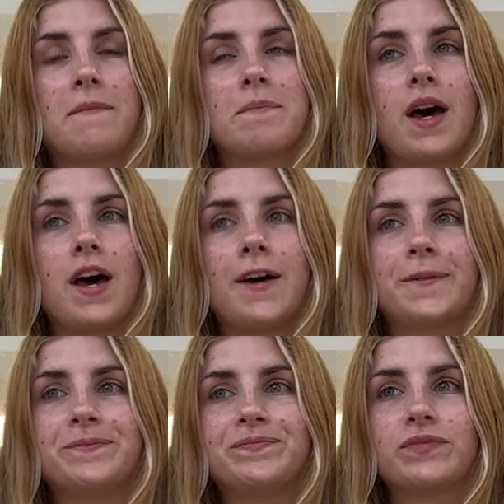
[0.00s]
But
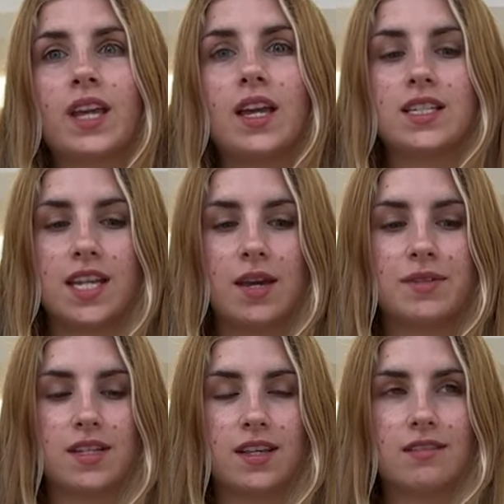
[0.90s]
today was
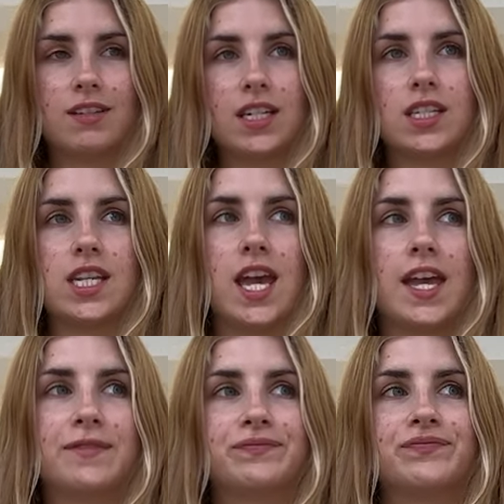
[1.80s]
another really good day.